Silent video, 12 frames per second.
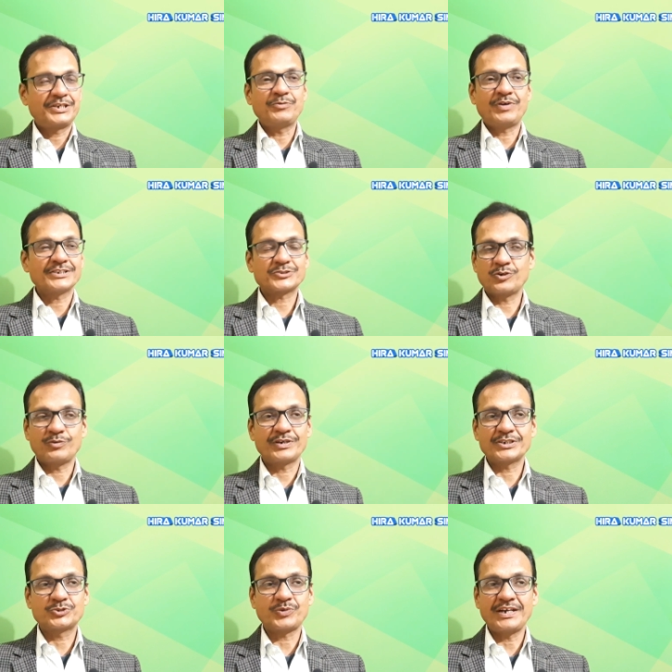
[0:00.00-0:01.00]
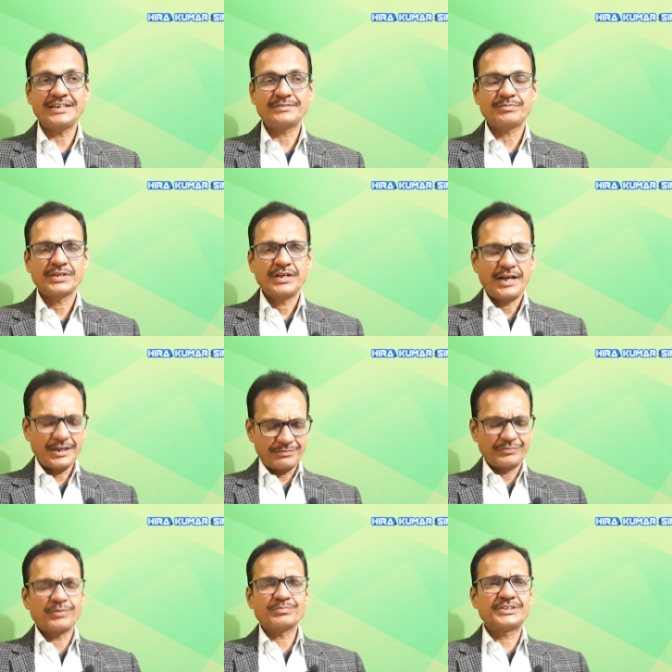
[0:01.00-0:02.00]
He was overjoyed,
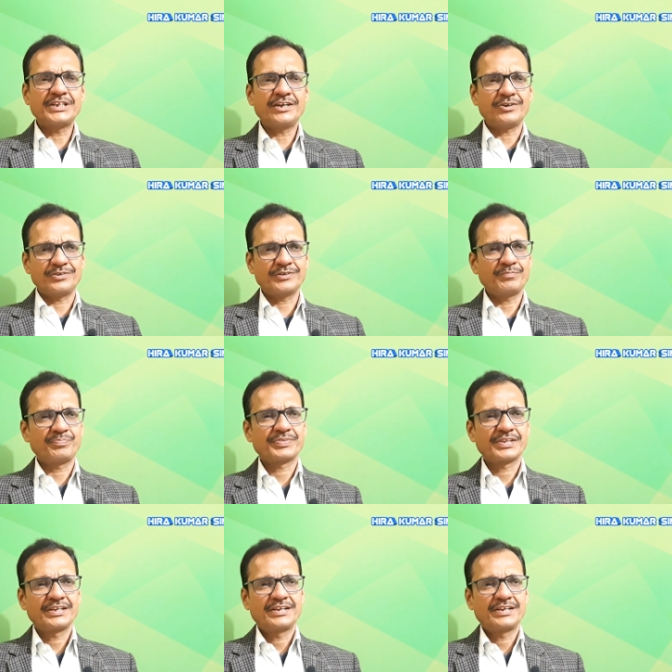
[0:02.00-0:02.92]
and from there on,